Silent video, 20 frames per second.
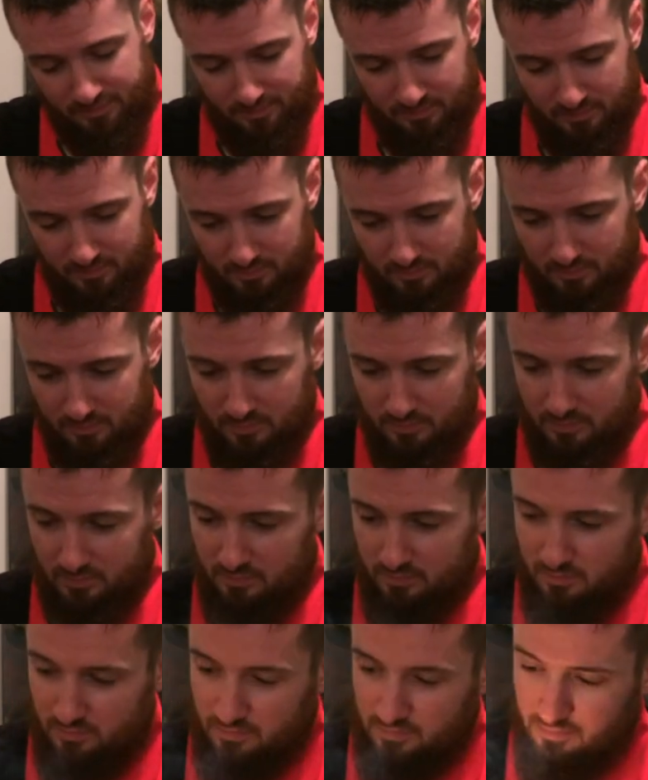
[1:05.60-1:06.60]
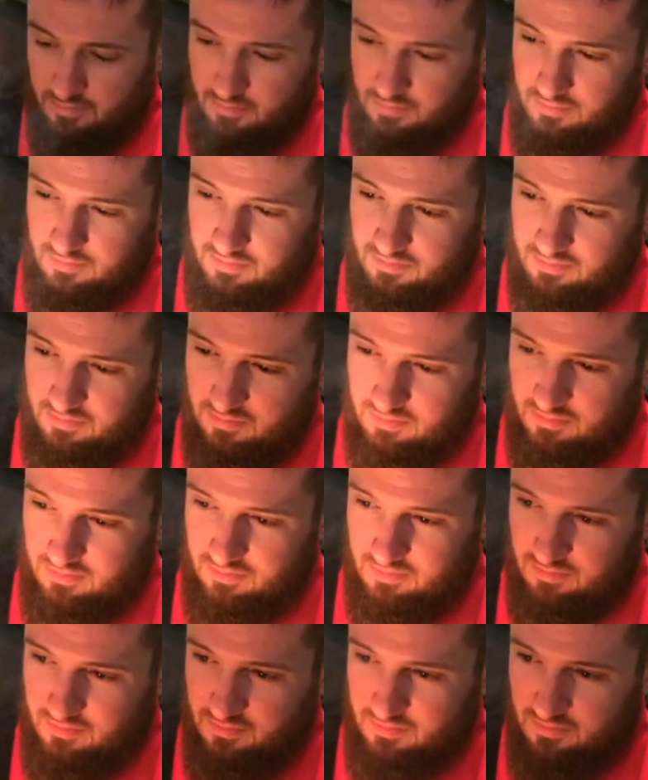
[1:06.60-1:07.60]

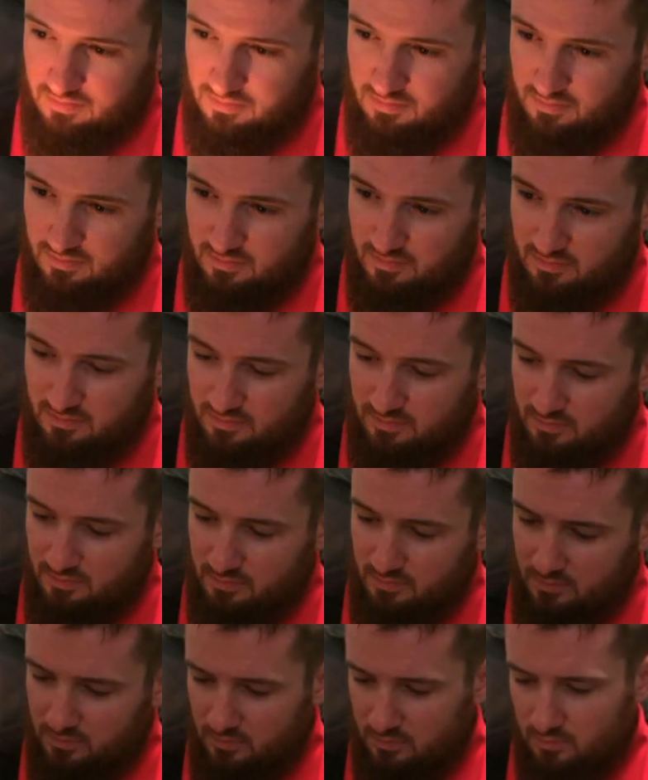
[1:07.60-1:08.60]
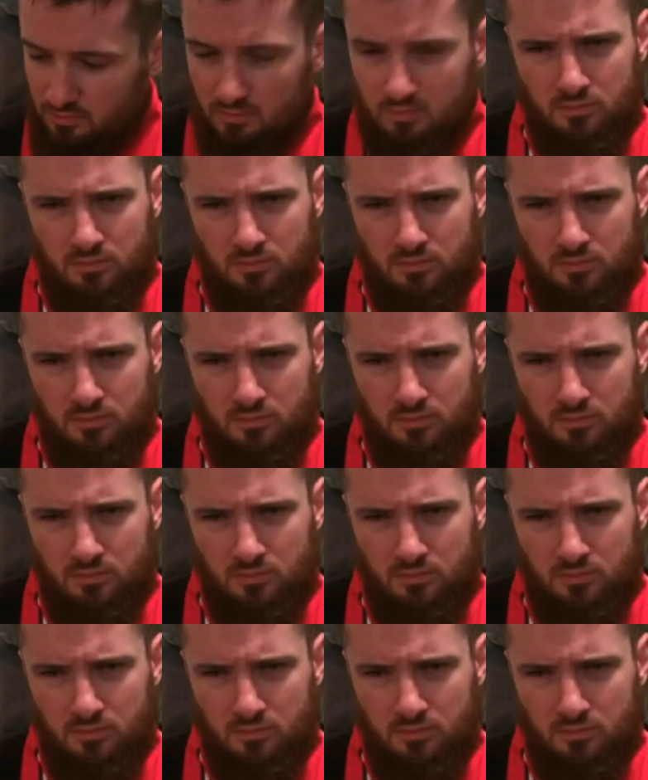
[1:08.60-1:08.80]
Nobody speaks.